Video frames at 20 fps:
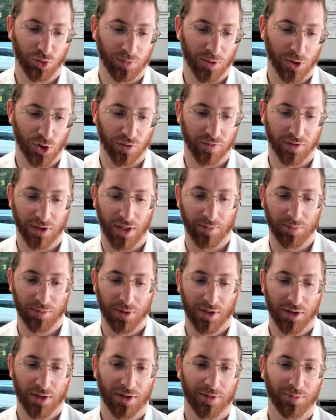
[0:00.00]
go too much over time.
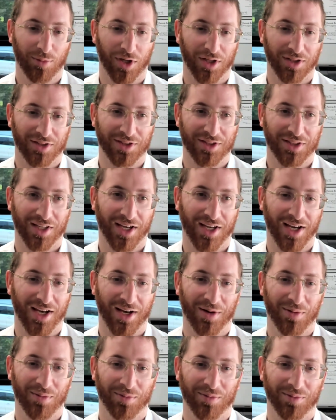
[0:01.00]
But
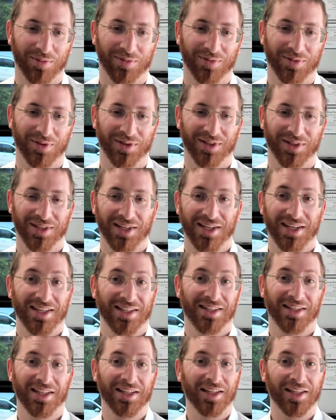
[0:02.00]

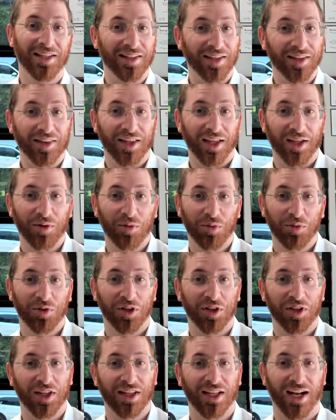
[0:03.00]
the
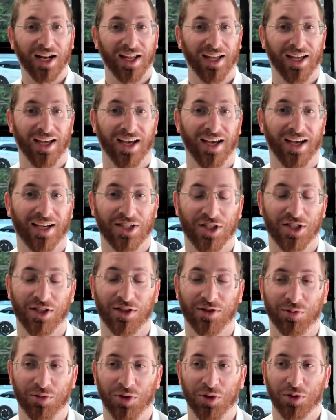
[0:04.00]
thing that I
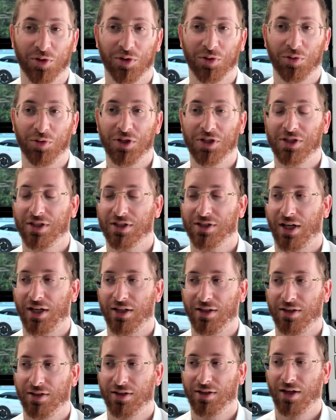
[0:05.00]
actually the reason is
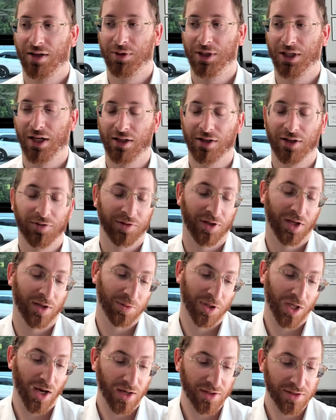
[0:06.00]
I mean I love
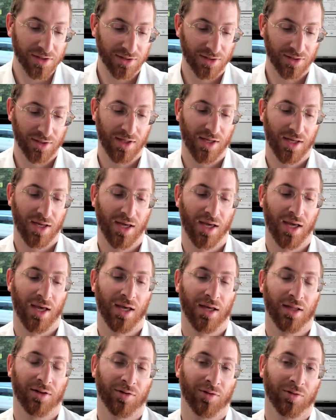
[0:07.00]
KPIs,
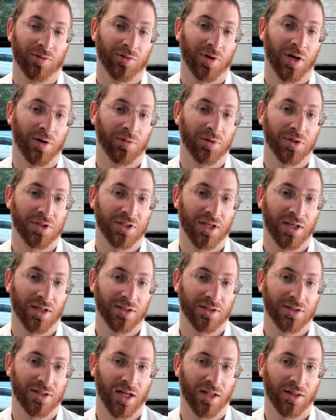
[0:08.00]
and I would say
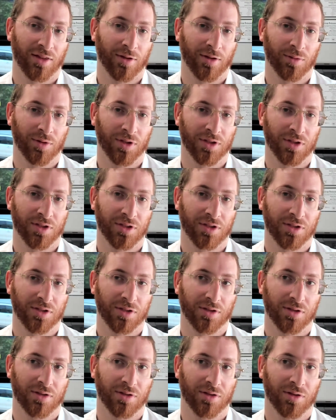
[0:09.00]
is that
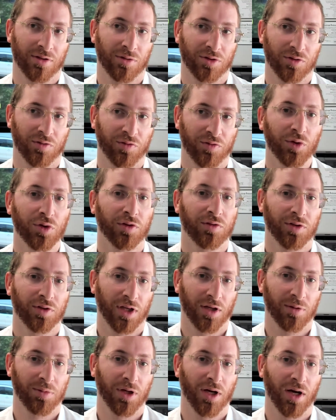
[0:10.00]
there's a few
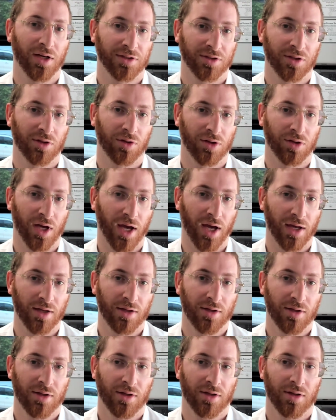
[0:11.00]
different KPIs to look at.
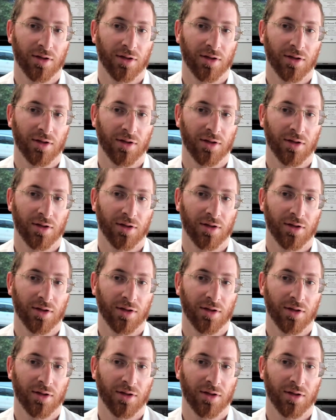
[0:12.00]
